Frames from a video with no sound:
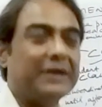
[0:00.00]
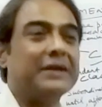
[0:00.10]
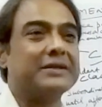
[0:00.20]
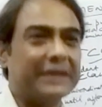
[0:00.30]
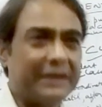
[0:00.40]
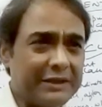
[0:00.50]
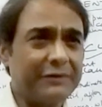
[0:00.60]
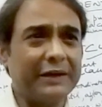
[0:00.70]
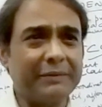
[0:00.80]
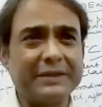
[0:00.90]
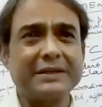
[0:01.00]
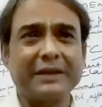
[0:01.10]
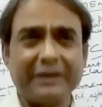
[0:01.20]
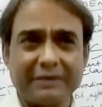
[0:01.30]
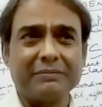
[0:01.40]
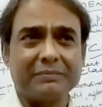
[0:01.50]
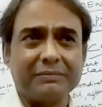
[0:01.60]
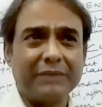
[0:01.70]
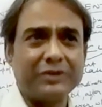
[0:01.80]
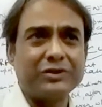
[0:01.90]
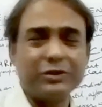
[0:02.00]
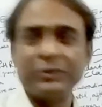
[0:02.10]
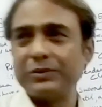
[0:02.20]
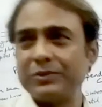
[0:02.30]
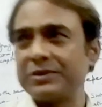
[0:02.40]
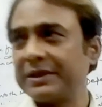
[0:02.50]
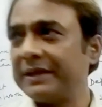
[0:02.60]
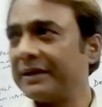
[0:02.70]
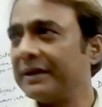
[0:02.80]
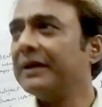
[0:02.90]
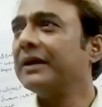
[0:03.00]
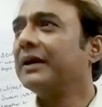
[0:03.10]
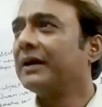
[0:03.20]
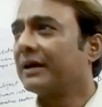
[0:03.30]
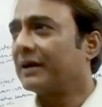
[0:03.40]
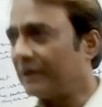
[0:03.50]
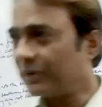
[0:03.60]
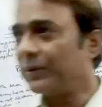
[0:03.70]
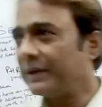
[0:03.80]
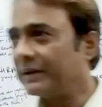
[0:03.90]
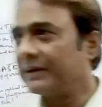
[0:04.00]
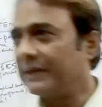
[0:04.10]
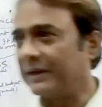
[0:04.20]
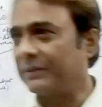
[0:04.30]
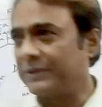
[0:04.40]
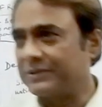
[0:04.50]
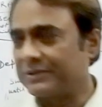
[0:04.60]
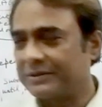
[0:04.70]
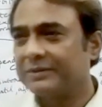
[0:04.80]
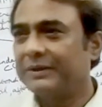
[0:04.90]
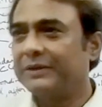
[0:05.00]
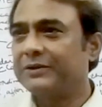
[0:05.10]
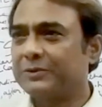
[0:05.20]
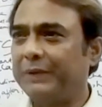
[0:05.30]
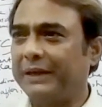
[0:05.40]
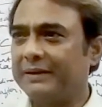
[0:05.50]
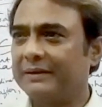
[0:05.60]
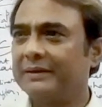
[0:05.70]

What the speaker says: Sentence fragments are much used in colloquial language. When you speak,